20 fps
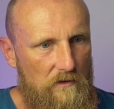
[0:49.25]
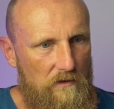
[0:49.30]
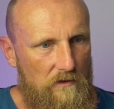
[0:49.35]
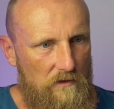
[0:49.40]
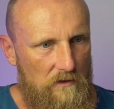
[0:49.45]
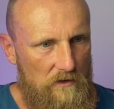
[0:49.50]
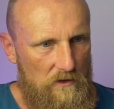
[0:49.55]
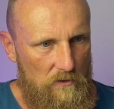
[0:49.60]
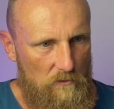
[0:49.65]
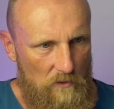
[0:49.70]

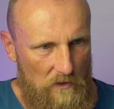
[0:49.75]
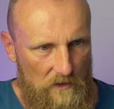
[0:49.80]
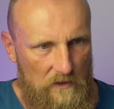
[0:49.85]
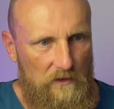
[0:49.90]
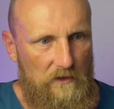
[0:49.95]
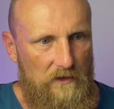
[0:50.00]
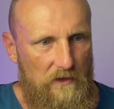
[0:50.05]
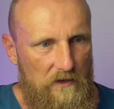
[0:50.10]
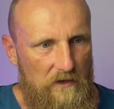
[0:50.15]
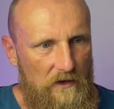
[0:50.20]
You are
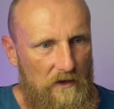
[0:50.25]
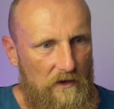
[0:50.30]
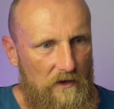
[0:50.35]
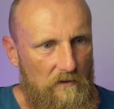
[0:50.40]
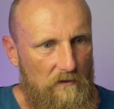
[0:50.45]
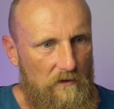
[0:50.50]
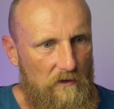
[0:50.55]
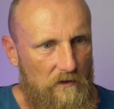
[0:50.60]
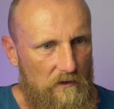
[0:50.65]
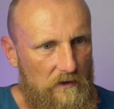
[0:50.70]
clear
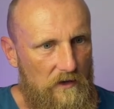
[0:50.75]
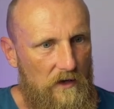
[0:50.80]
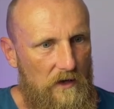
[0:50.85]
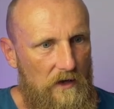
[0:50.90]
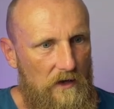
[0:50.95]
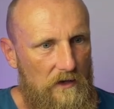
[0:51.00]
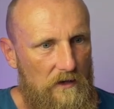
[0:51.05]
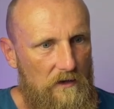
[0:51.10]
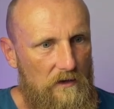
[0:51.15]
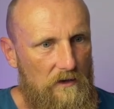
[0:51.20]
now.
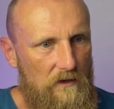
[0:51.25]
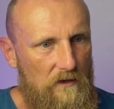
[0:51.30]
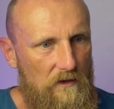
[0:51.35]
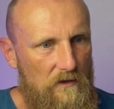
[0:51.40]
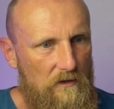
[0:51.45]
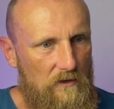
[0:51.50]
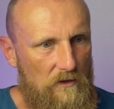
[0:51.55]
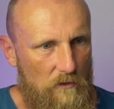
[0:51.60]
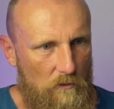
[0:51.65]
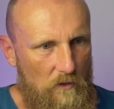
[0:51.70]
Okay,
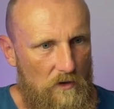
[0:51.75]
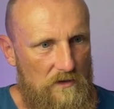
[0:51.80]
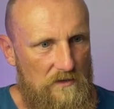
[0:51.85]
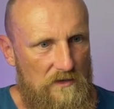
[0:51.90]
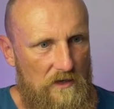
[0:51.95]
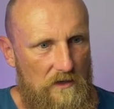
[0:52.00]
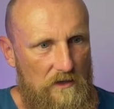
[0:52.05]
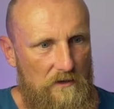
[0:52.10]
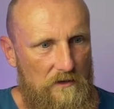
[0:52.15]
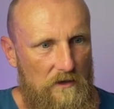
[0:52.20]
your words
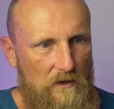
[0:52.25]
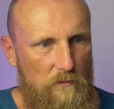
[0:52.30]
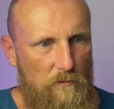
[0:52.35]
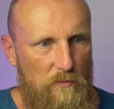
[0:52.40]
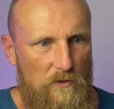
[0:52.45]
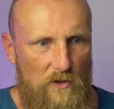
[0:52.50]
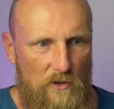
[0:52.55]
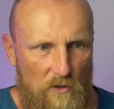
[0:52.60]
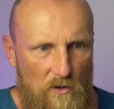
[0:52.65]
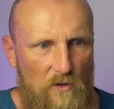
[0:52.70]
are clear.
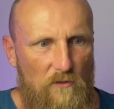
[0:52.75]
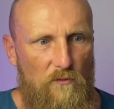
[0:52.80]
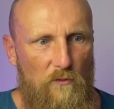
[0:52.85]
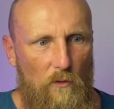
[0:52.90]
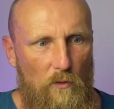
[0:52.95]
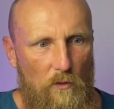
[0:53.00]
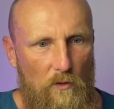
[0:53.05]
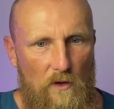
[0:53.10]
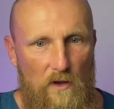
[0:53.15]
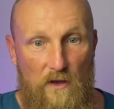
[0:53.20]

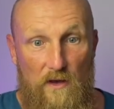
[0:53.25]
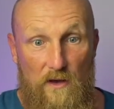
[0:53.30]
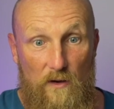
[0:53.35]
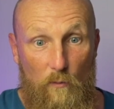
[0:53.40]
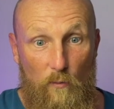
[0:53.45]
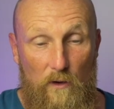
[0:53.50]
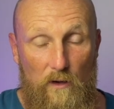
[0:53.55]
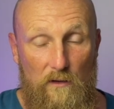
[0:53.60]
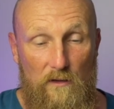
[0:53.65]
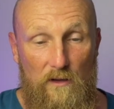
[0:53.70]
Beautiful.
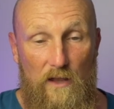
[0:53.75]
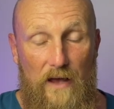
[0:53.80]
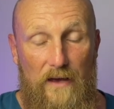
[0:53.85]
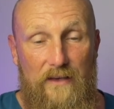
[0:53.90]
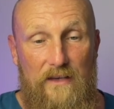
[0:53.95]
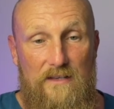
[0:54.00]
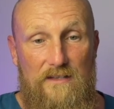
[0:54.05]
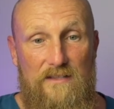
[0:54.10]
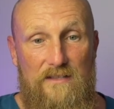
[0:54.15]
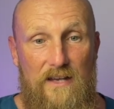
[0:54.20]
Well, like
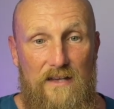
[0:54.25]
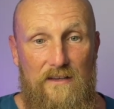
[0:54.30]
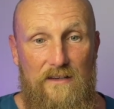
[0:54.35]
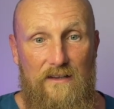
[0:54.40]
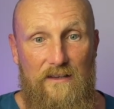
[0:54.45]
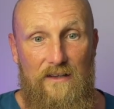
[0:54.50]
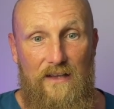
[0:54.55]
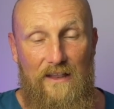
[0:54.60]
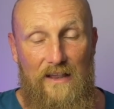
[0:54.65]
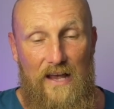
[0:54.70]
I
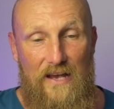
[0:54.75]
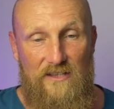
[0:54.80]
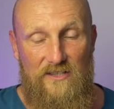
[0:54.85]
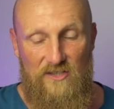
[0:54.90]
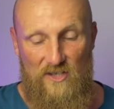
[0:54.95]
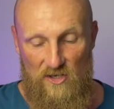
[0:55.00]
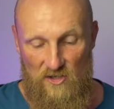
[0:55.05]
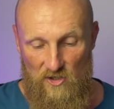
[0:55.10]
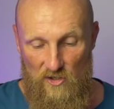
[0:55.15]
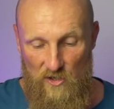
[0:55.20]
said last
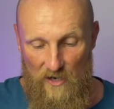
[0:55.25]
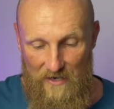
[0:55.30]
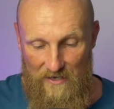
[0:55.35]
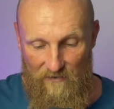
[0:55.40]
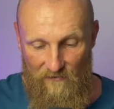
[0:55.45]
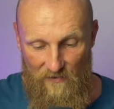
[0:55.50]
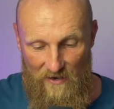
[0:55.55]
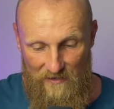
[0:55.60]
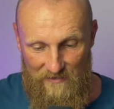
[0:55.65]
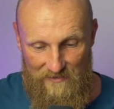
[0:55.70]
session, I
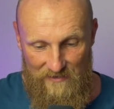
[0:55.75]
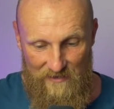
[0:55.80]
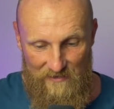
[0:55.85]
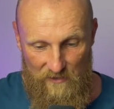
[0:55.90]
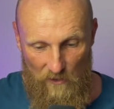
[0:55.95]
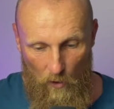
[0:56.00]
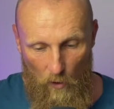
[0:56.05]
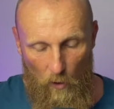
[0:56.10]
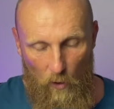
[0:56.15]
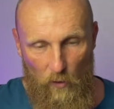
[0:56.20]
invested
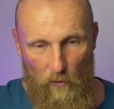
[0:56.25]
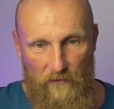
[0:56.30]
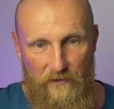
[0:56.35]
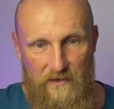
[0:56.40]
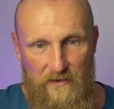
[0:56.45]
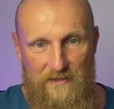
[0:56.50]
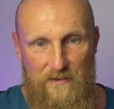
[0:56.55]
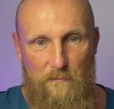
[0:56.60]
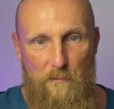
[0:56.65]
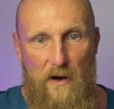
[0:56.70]
all
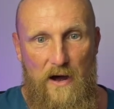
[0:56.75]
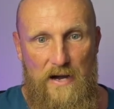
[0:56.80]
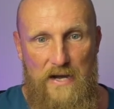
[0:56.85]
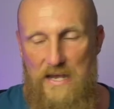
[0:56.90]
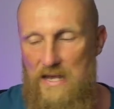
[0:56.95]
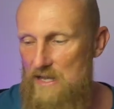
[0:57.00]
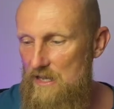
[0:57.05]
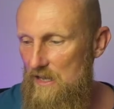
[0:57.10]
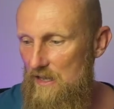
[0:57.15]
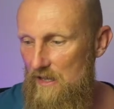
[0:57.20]
this
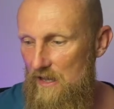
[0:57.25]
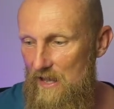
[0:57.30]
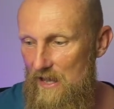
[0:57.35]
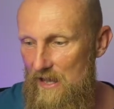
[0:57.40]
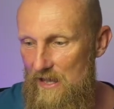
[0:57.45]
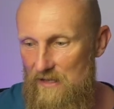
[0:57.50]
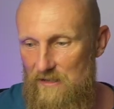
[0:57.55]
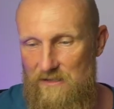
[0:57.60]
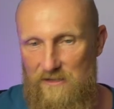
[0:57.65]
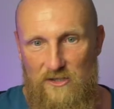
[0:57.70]
money
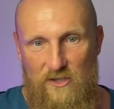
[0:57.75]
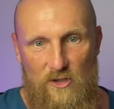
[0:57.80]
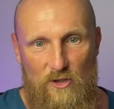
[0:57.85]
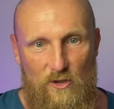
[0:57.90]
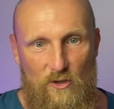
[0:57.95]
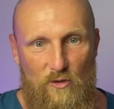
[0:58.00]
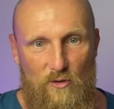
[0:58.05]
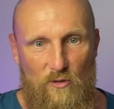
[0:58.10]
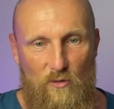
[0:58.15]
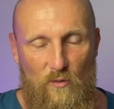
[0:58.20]

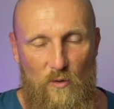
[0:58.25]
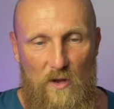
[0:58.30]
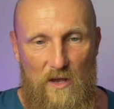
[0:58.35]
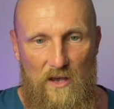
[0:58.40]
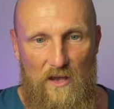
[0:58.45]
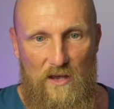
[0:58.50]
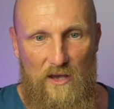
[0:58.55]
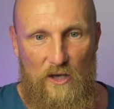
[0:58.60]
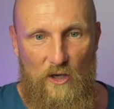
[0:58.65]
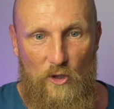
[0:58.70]
into
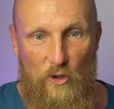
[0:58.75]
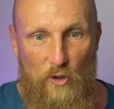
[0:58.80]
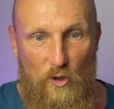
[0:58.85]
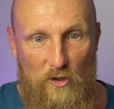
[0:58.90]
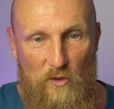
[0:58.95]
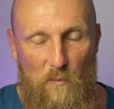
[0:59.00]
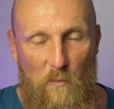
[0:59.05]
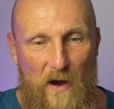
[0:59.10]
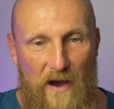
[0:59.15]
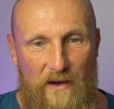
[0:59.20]
good
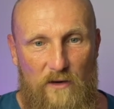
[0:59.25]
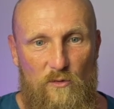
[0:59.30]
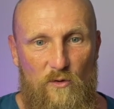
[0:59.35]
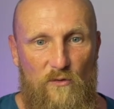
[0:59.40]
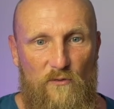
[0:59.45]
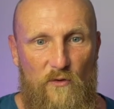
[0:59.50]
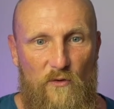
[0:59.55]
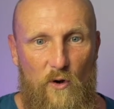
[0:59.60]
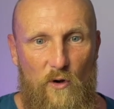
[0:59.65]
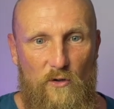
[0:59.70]

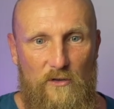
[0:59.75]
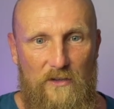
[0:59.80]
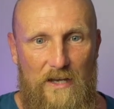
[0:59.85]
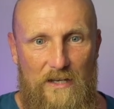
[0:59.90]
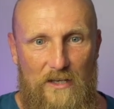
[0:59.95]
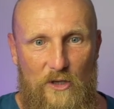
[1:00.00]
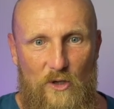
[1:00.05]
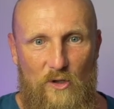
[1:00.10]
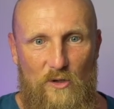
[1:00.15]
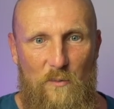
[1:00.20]
microphone
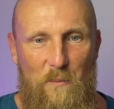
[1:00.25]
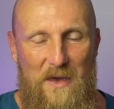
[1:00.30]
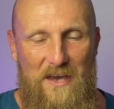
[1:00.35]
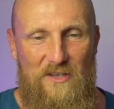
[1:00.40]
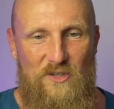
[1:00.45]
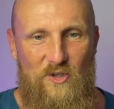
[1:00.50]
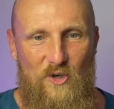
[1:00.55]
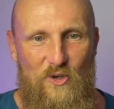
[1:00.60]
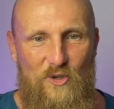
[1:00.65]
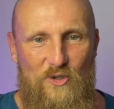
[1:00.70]
and good
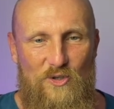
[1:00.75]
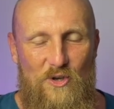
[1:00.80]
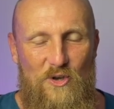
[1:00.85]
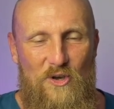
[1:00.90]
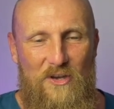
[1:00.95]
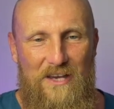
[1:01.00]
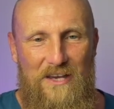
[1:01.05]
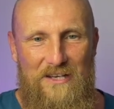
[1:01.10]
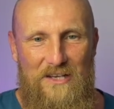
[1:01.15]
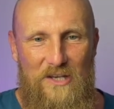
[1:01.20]
mixer so you
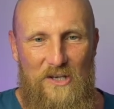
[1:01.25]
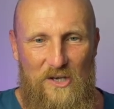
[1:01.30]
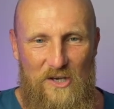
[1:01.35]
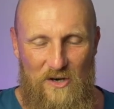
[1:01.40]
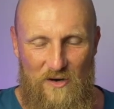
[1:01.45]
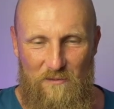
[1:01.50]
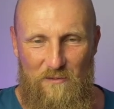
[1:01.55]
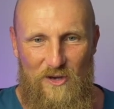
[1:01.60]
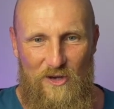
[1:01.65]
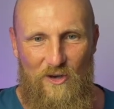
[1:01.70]
can
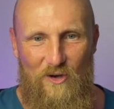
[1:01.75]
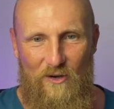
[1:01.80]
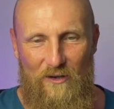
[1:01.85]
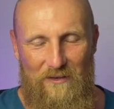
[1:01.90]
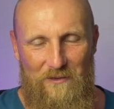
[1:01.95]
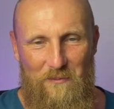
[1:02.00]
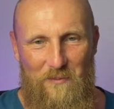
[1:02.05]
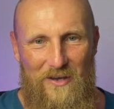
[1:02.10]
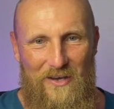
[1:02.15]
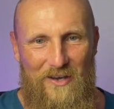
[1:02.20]
hear me
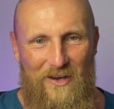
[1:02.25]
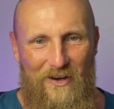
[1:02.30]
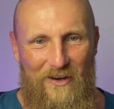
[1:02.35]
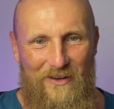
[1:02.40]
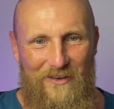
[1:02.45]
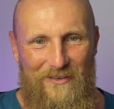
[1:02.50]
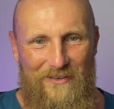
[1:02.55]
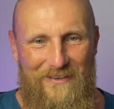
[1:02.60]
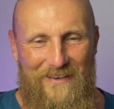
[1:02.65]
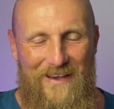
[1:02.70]
good,
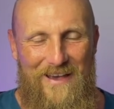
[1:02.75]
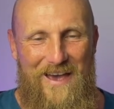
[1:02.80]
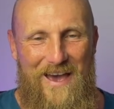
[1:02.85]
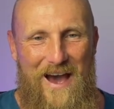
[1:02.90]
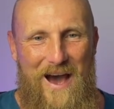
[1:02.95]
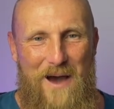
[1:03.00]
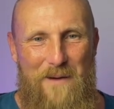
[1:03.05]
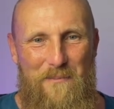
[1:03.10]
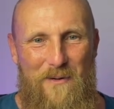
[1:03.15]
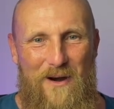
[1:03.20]
because
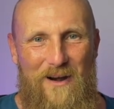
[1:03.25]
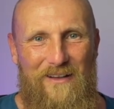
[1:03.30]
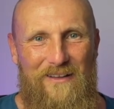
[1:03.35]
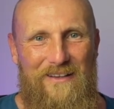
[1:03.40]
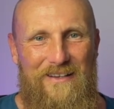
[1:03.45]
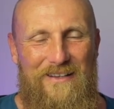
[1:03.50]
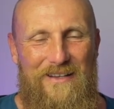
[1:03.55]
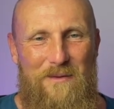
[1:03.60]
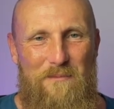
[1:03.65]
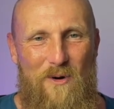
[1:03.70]

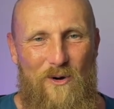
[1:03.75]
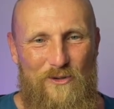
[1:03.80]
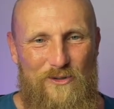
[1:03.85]
apparently the most